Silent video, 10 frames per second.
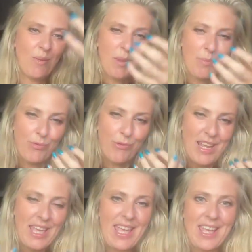when we
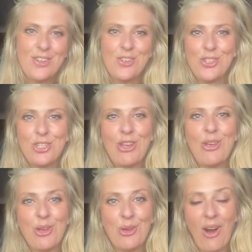bring it
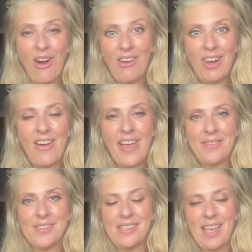into our
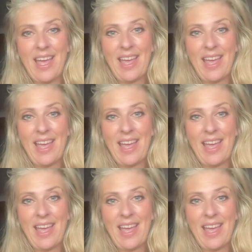lives